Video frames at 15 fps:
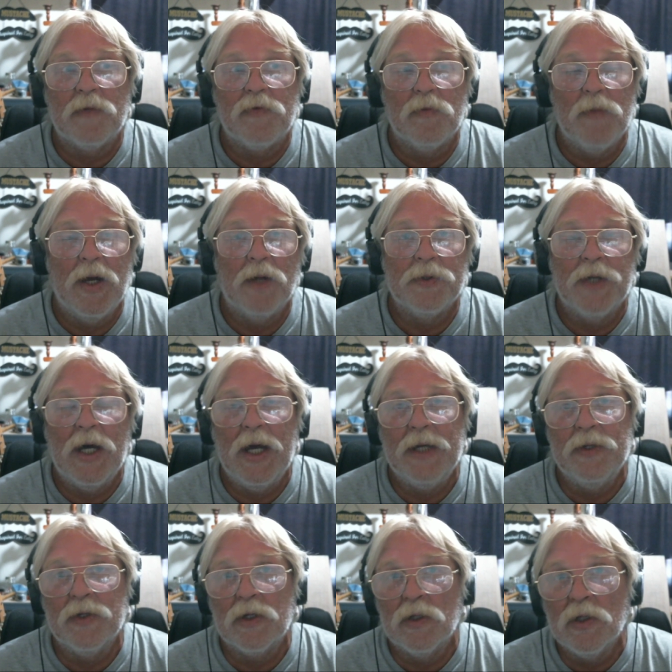formaldehyde
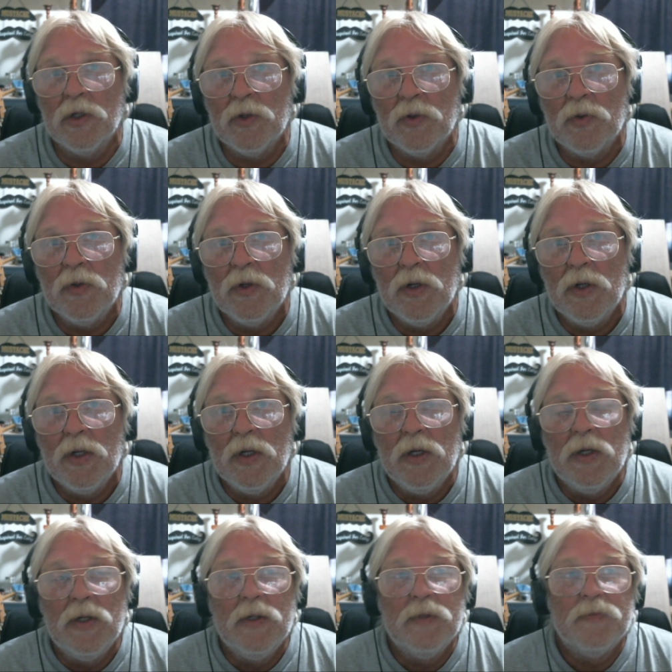in the glue.
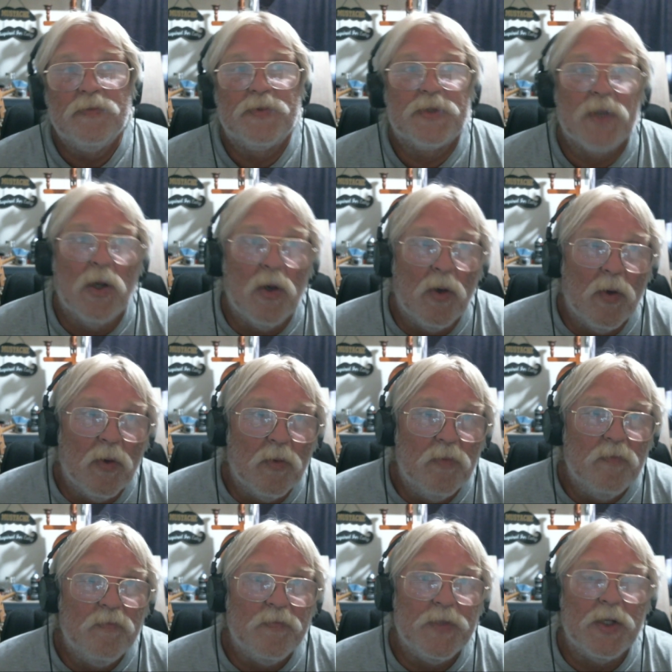So,
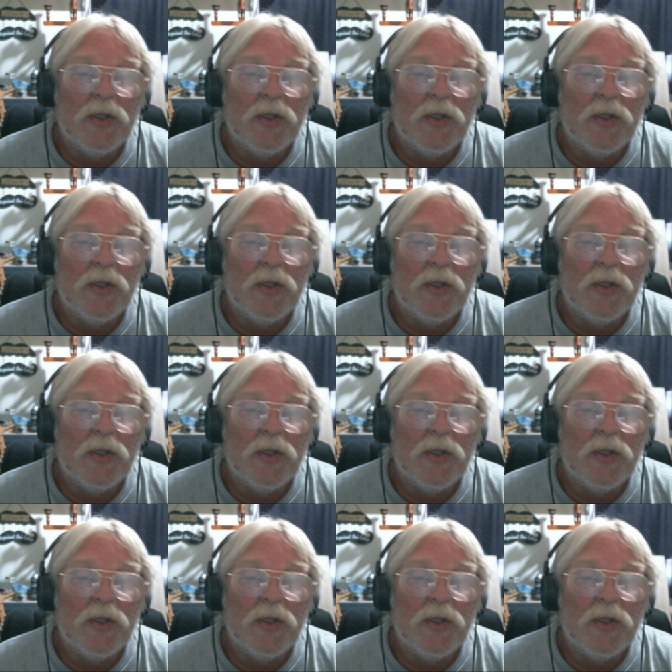you